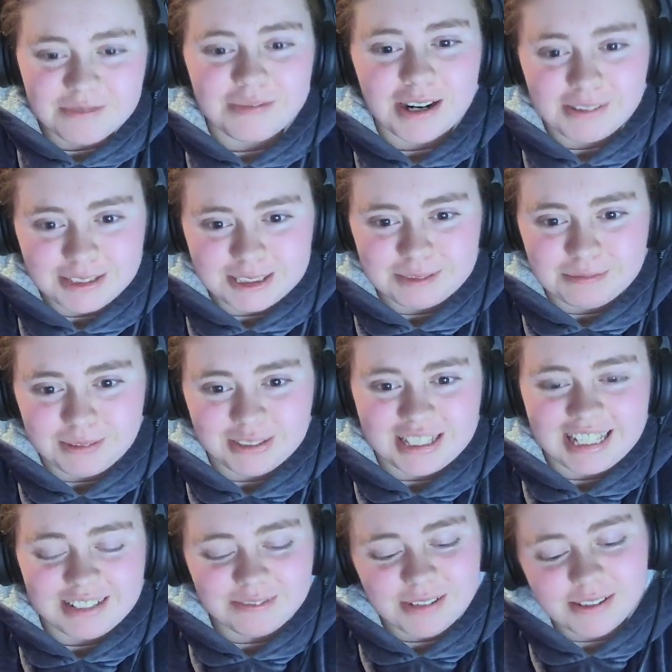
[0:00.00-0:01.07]
Very
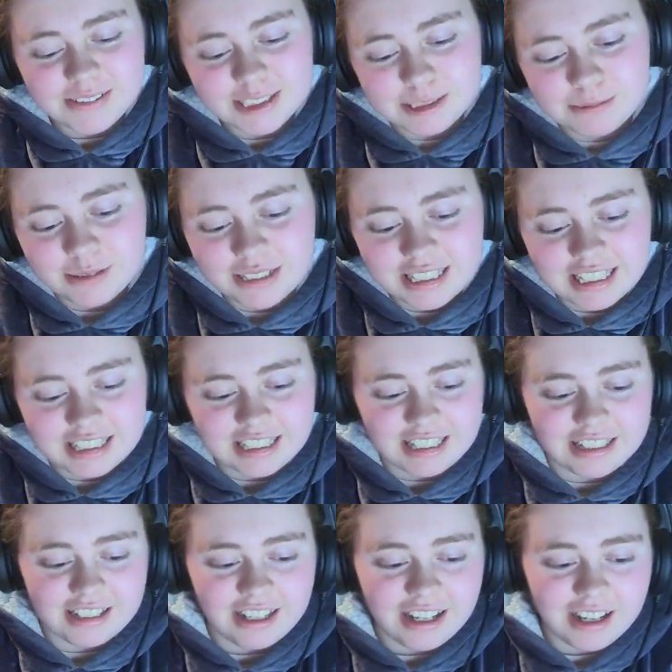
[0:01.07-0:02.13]
spooky, very spooky
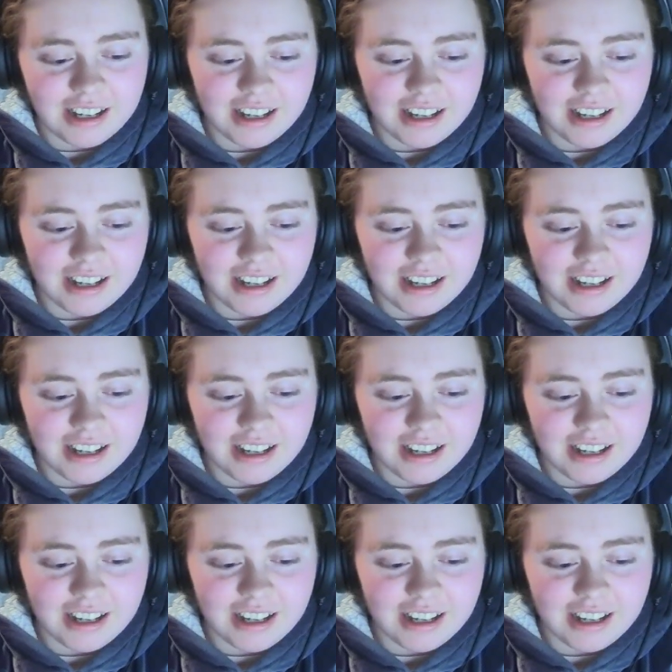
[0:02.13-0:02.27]
indeed.